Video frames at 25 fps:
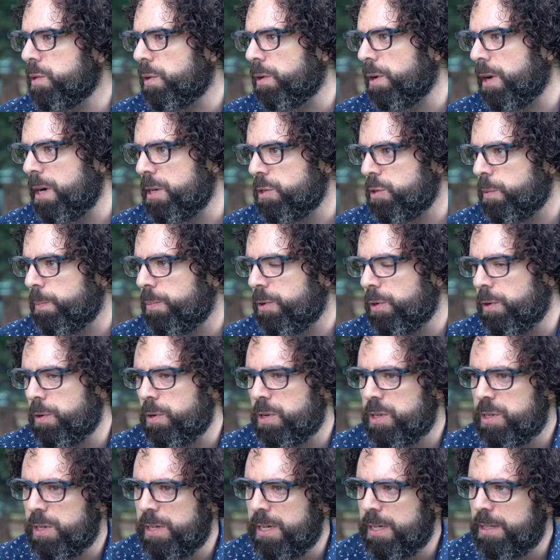or
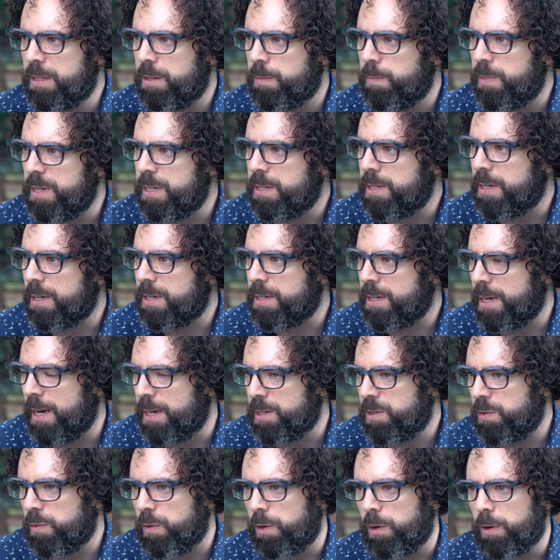entrepreneurs need to be
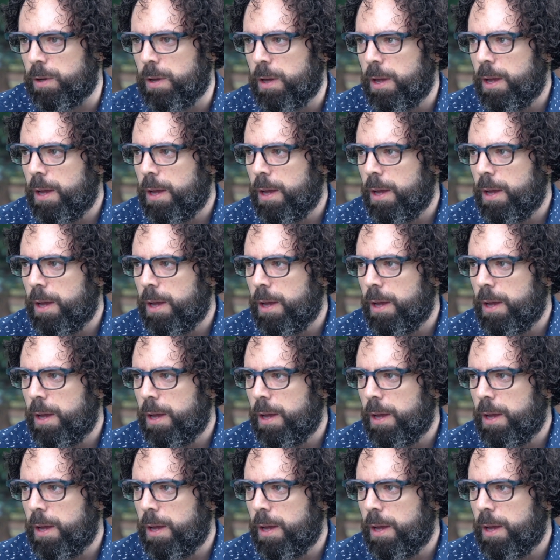successful.